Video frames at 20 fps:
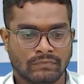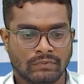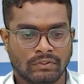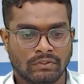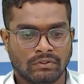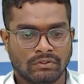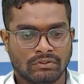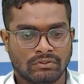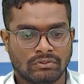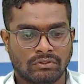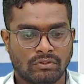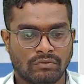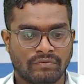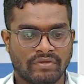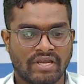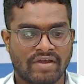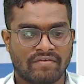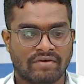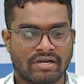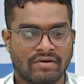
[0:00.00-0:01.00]
So we
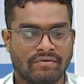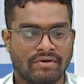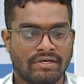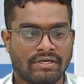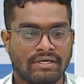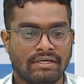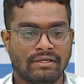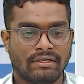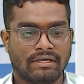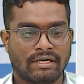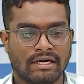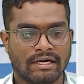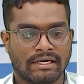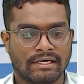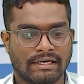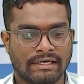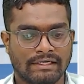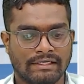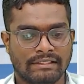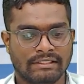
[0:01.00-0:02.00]
have covered trade
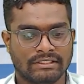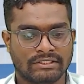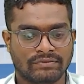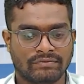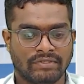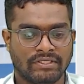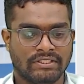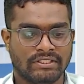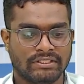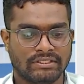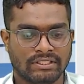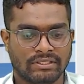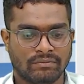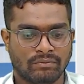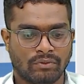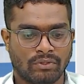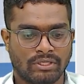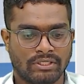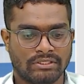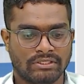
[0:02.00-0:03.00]
creditors, wages and
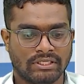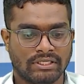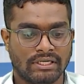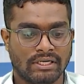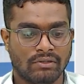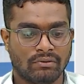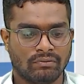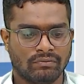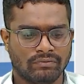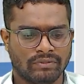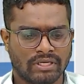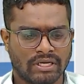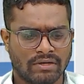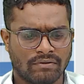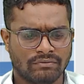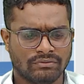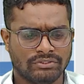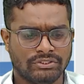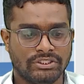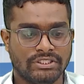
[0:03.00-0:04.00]
overheads, and now we have
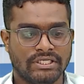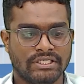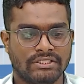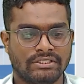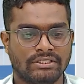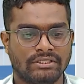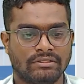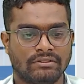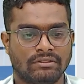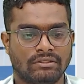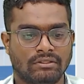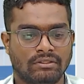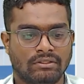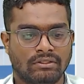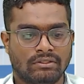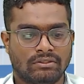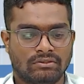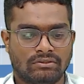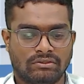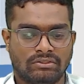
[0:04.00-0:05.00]
GST.
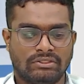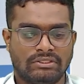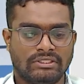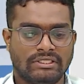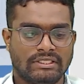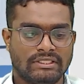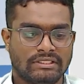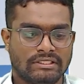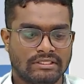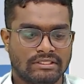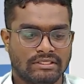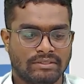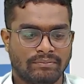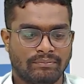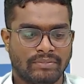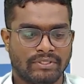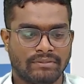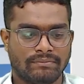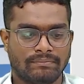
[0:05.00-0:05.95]
So GST is simple.